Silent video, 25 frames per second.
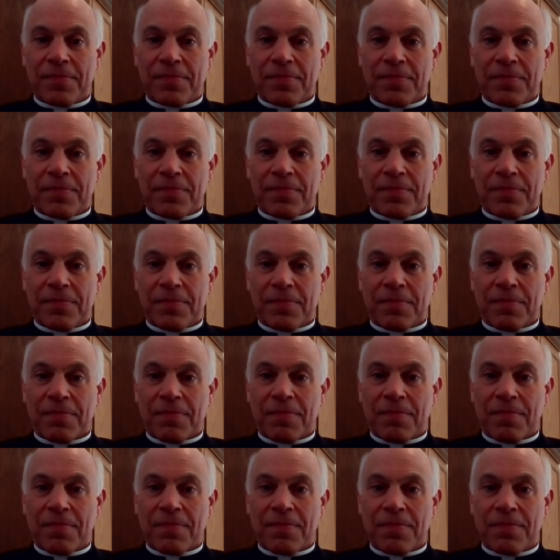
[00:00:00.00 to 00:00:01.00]

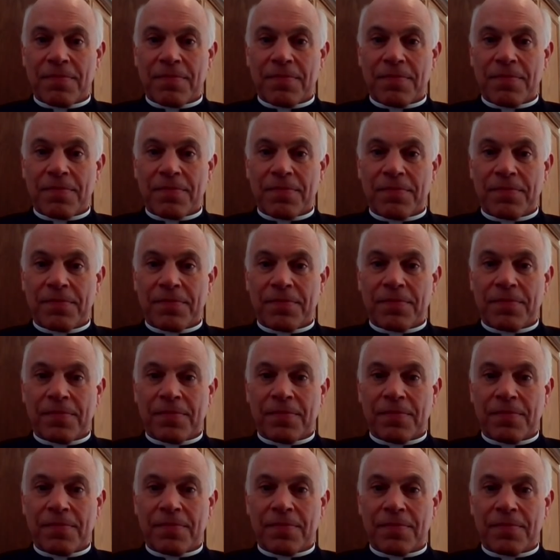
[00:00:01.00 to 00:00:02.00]

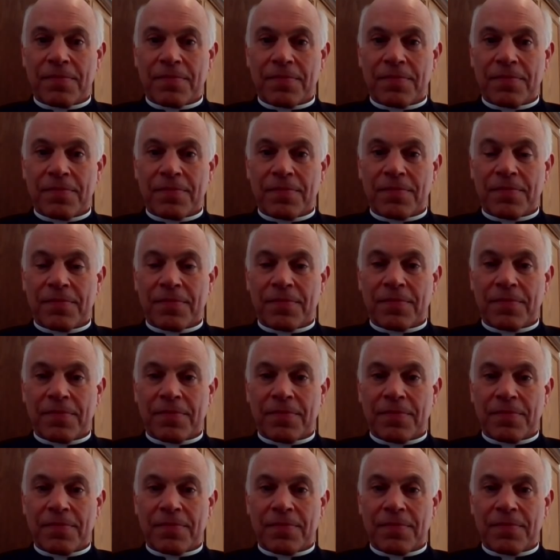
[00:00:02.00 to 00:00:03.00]

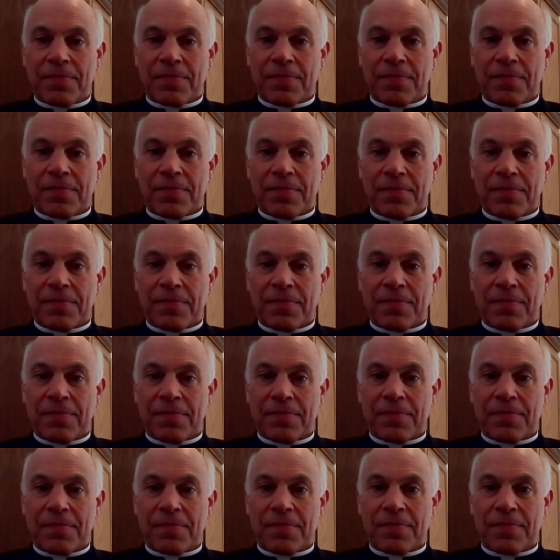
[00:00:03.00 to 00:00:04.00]

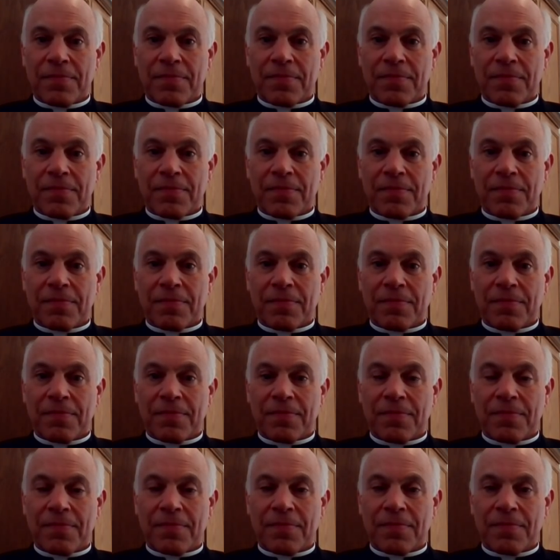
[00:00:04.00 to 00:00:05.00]

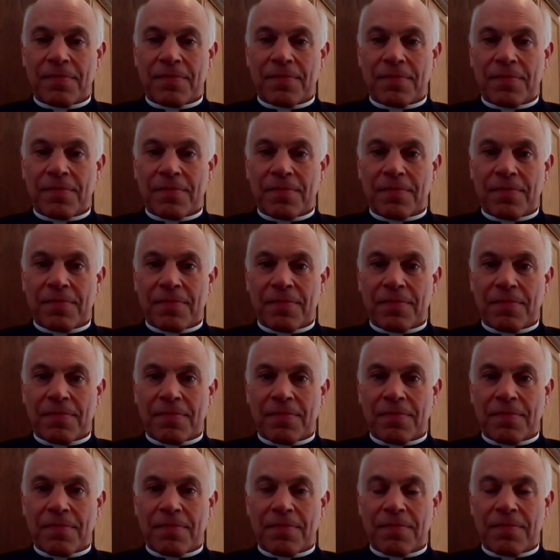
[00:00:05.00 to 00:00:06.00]

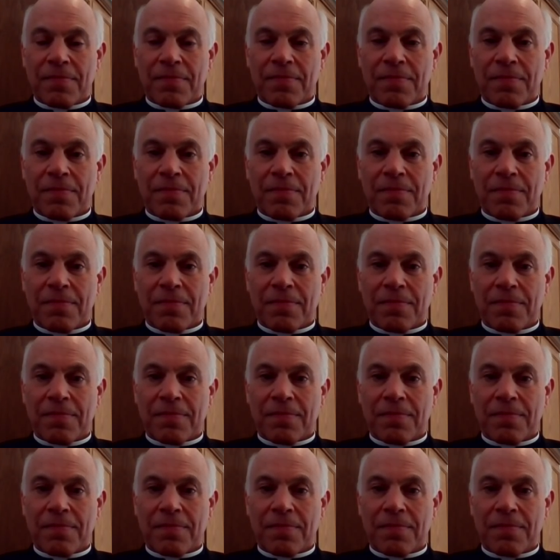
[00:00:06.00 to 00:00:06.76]
[no speech]